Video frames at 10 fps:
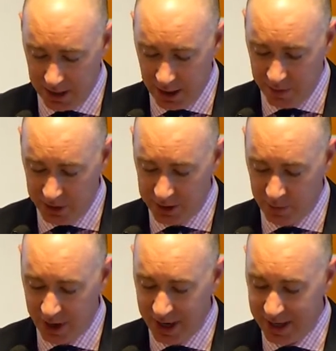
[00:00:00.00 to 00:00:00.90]
Domus is
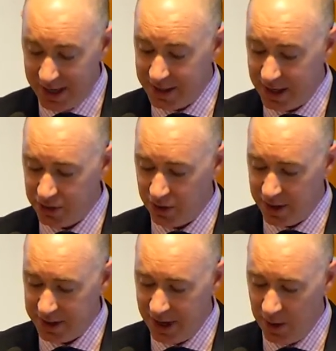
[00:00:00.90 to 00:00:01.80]
bringing
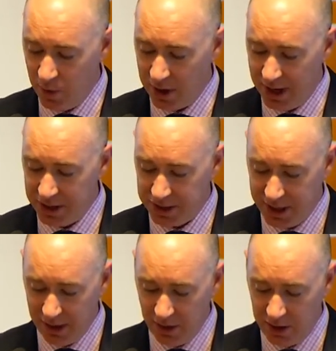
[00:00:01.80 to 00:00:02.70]
decentralized network ledger
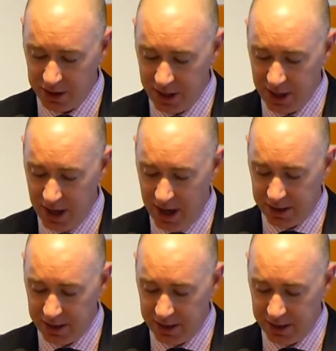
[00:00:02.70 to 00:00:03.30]
technology